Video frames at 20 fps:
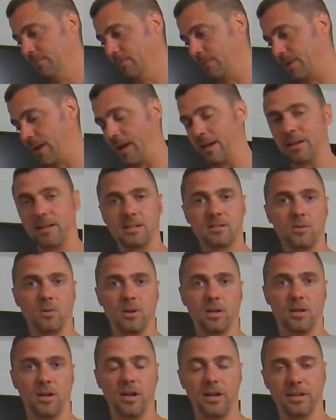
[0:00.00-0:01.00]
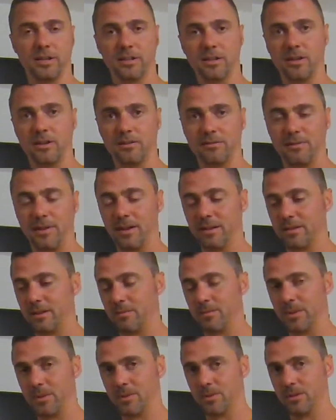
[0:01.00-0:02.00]
And it's all a learning curve. I think
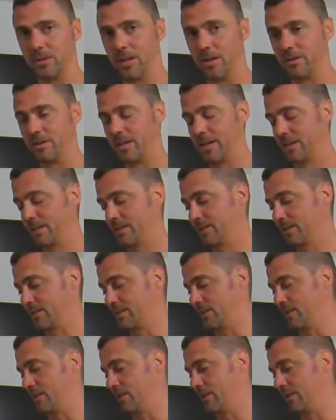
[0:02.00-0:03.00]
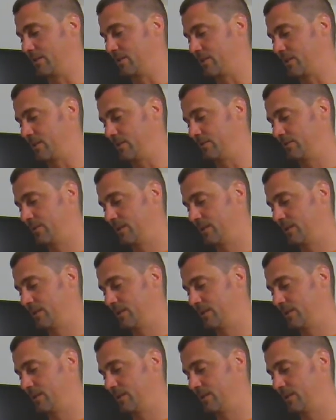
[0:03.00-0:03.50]
we all know that, it's a learning curve.